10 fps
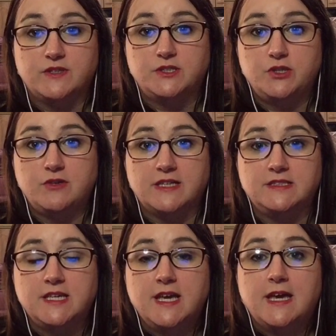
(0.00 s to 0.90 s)
the
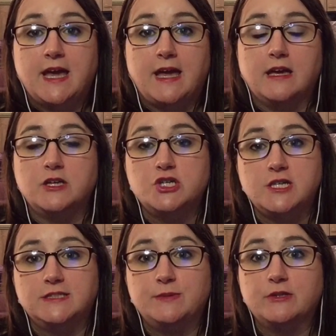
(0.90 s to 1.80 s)
student, and
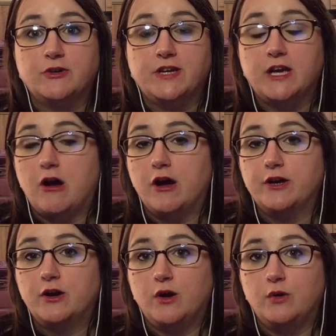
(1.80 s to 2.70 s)
she's been learning
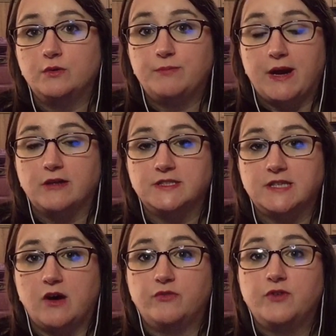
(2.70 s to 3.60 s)
on her own by
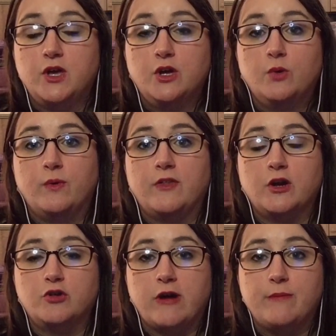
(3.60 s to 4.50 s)
herself with
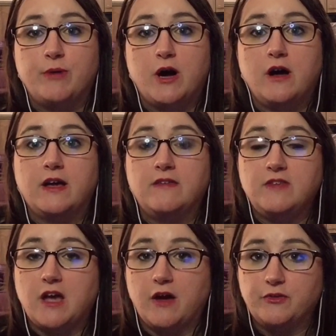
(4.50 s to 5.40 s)
her grandpa in
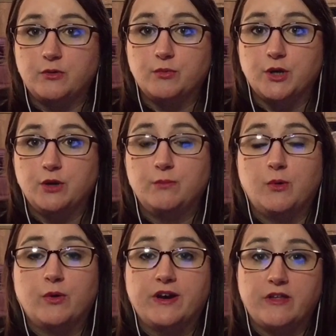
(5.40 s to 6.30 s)
the other room
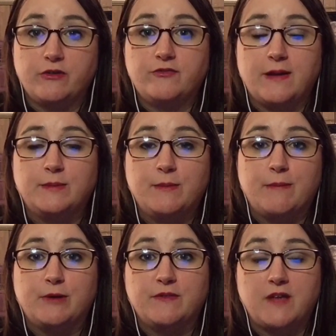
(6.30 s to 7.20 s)
or another family
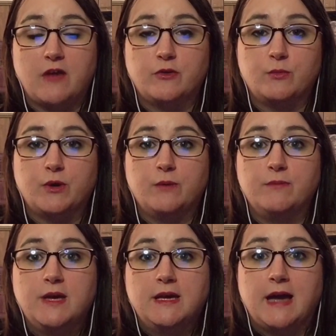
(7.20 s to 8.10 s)
member in the other
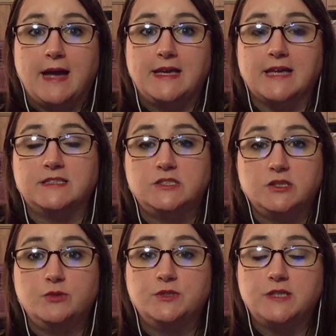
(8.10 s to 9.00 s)
room, I guess,
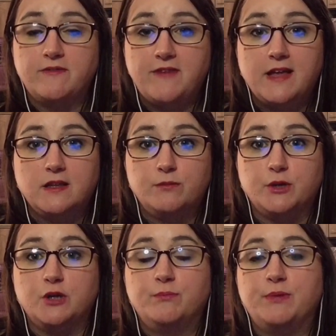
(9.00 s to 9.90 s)
who is
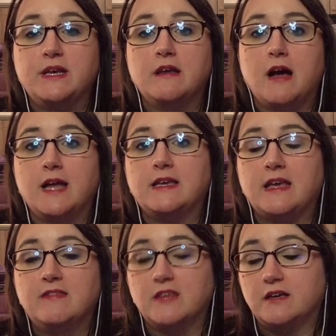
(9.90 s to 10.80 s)
available but not
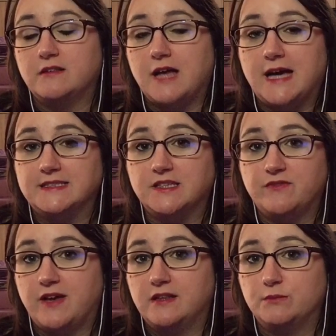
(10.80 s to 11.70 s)
in the class
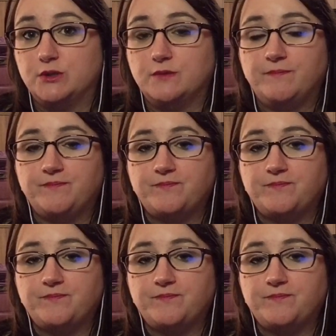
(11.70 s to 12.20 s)
available.